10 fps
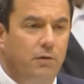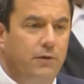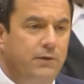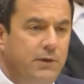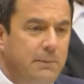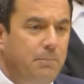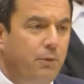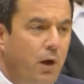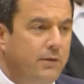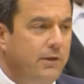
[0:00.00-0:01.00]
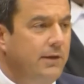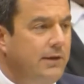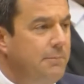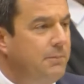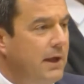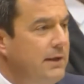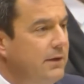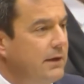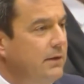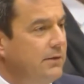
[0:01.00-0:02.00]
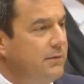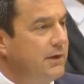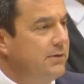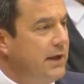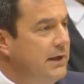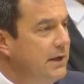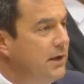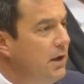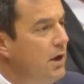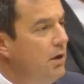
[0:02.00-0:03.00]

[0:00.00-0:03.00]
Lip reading: of the deep rot and deep tentacles that have extended